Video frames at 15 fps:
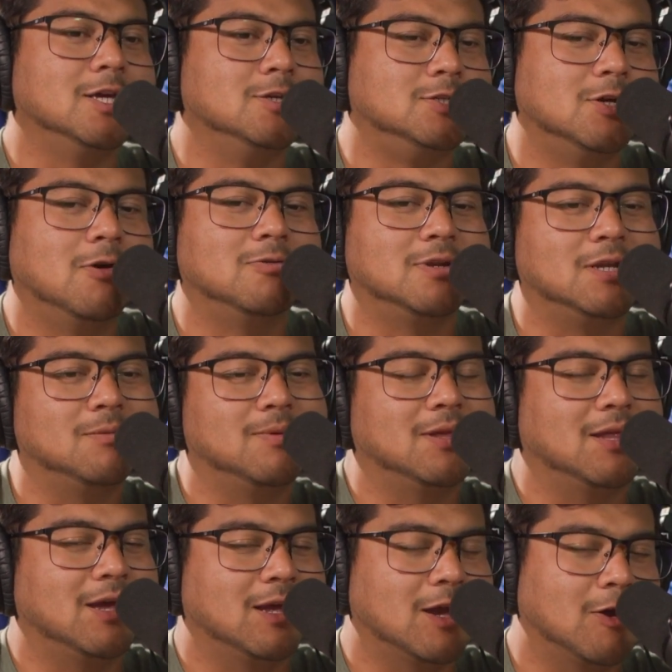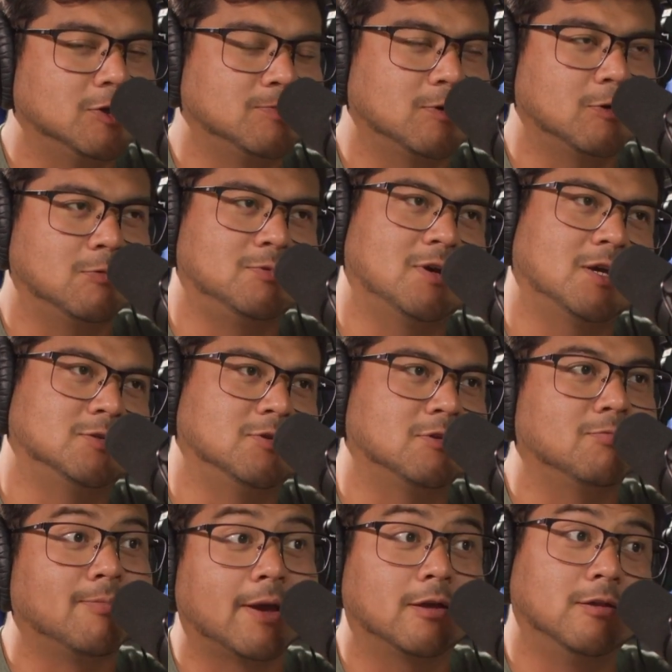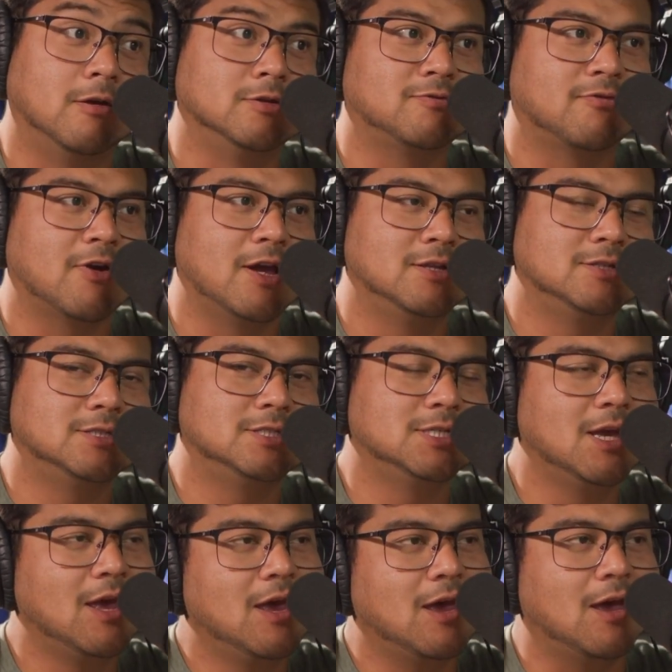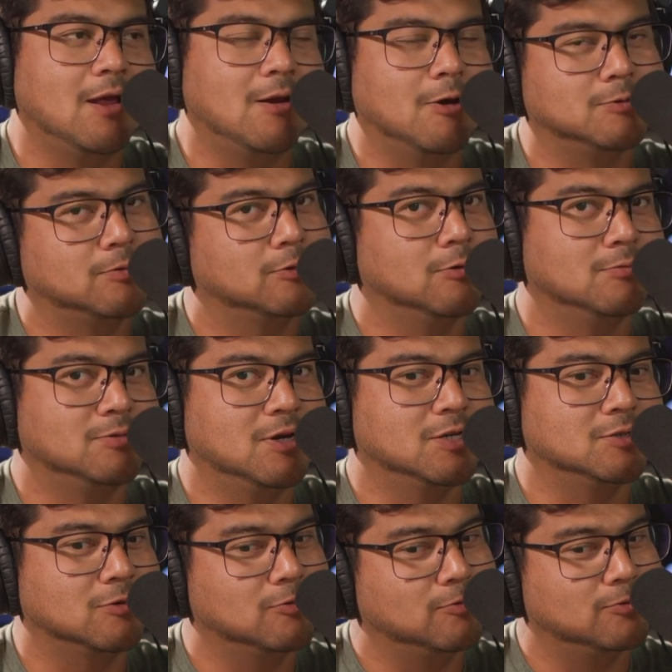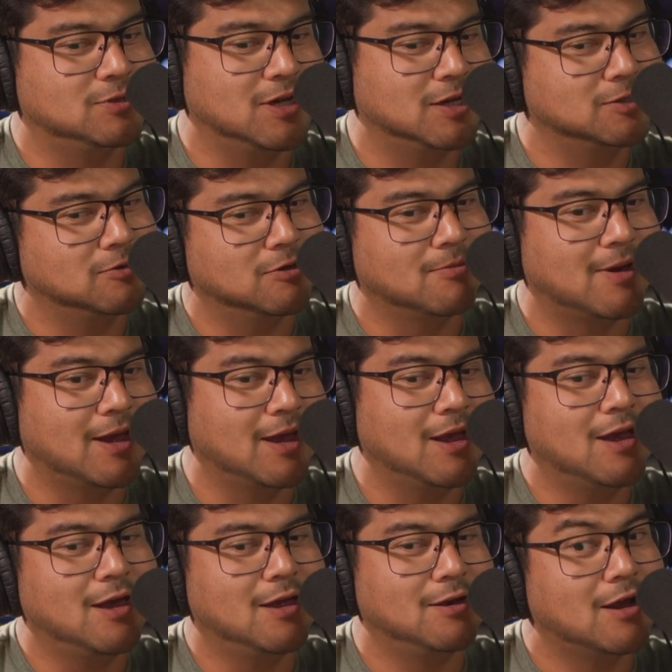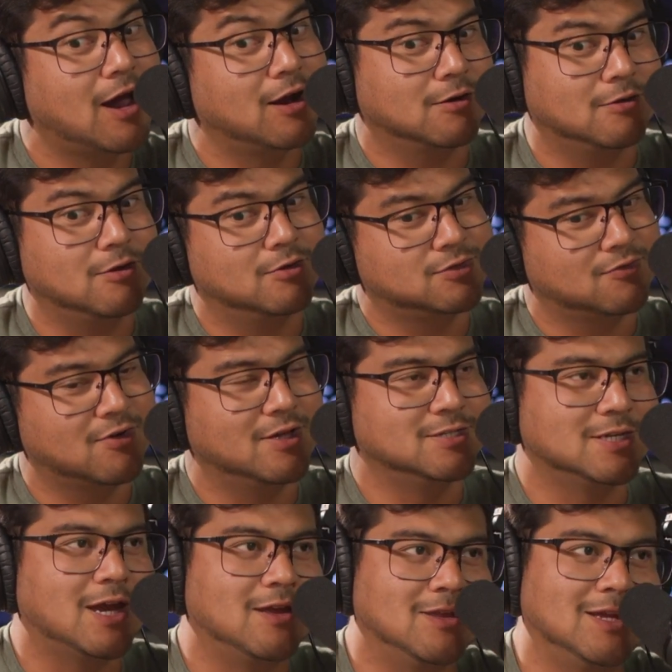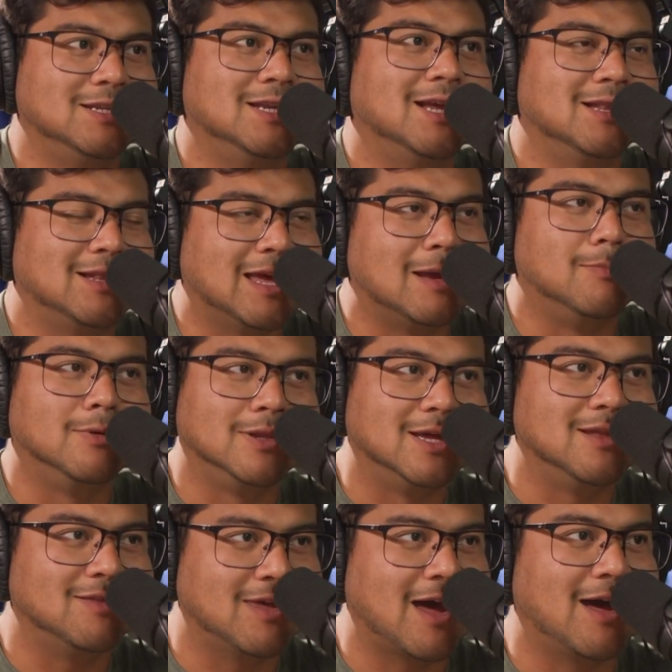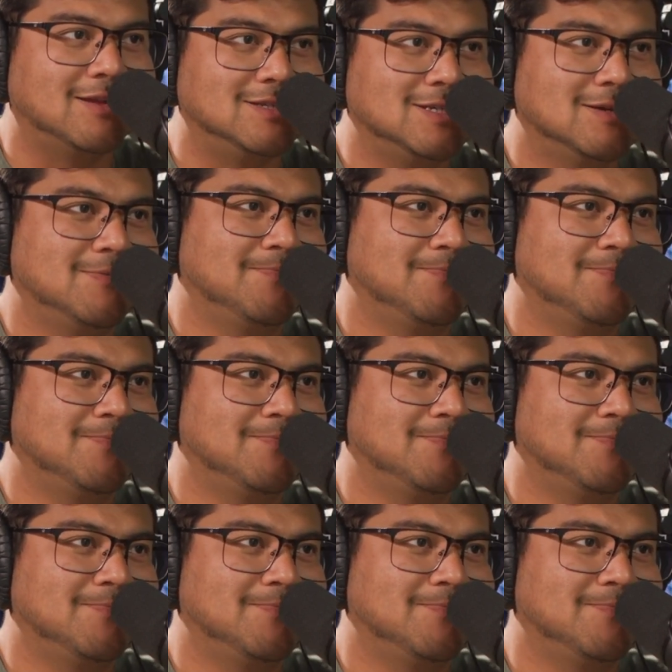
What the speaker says: You don't need to be like, here's my group text with my close friends and here's my group text with my not close friends, and then label it that.